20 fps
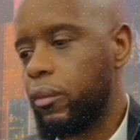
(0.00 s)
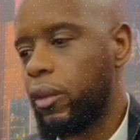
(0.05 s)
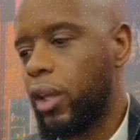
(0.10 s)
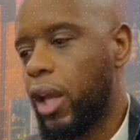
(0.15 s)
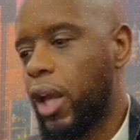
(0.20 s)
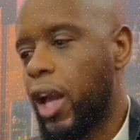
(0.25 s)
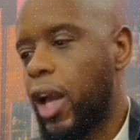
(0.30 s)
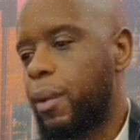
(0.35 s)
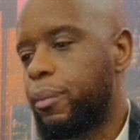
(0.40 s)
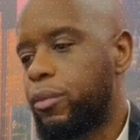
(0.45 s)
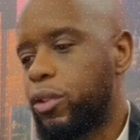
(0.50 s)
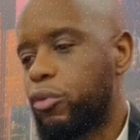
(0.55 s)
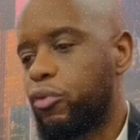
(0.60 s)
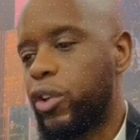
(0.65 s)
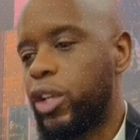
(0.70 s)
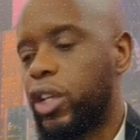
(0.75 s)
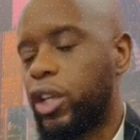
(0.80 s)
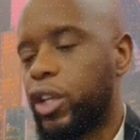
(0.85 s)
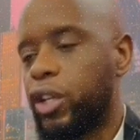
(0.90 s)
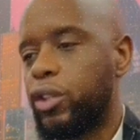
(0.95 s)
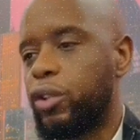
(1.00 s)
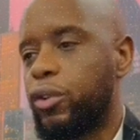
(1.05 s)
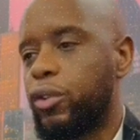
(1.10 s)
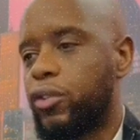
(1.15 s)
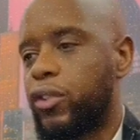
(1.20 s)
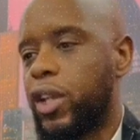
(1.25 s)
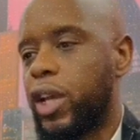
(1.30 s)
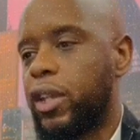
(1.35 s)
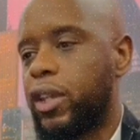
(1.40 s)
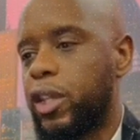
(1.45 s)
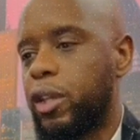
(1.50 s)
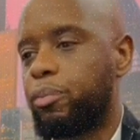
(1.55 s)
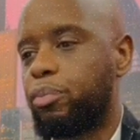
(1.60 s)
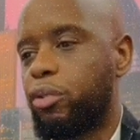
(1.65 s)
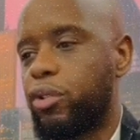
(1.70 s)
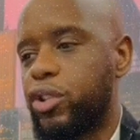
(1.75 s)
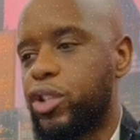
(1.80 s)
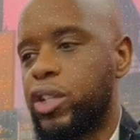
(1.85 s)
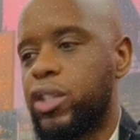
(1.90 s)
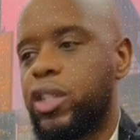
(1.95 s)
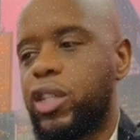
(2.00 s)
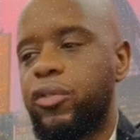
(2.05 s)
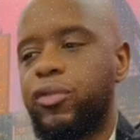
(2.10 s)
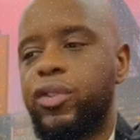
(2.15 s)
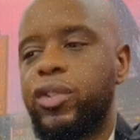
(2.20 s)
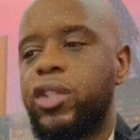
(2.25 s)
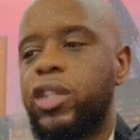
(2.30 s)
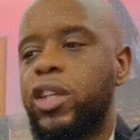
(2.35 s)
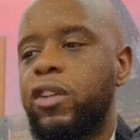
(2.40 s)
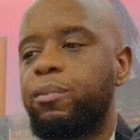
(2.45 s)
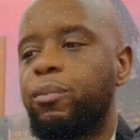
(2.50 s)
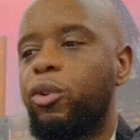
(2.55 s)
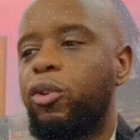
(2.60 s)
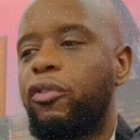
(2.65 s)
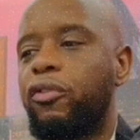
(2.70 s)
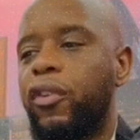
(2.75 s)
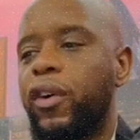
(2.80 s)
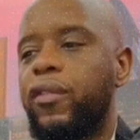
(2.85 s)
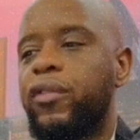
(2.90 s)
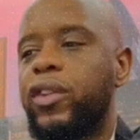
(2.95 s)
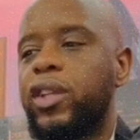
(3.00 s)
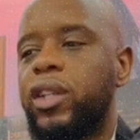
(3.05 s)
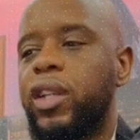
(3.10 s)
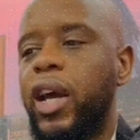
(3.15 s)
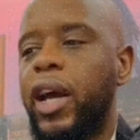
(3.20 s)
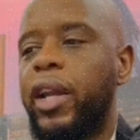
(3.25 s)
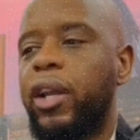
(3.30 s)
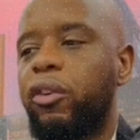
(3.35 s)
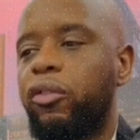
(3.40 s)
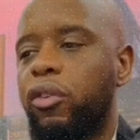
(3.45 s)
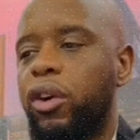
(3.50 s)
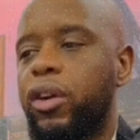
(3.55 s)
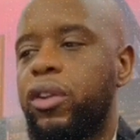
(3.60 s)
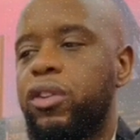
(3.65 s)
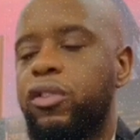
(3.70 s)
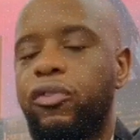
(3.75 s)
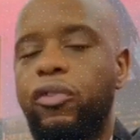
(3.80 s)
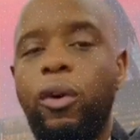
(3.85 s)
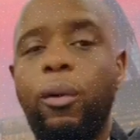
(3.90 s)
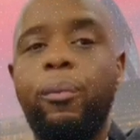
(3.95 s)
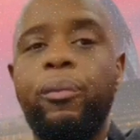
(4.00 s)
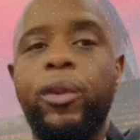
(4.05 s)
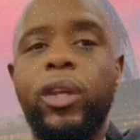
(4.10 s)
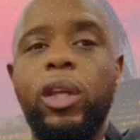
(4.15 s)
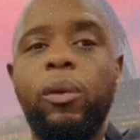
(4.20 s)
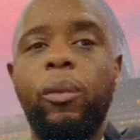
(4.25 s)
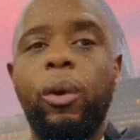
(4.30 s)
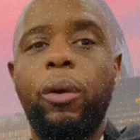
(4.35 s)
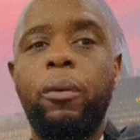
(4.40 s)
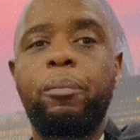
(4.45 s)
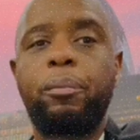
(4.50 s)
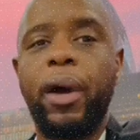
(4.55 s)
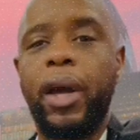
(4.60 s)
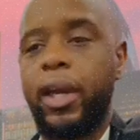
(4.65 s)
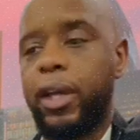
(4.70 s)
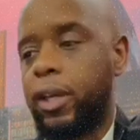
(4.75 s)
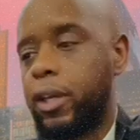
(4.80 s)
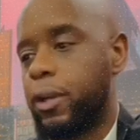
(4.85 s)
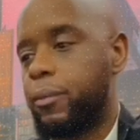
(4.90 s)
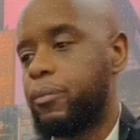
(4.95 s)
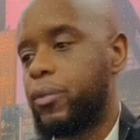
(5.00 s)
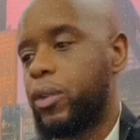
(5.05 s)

So really good news that the project has received more funding and grants from the World Bank.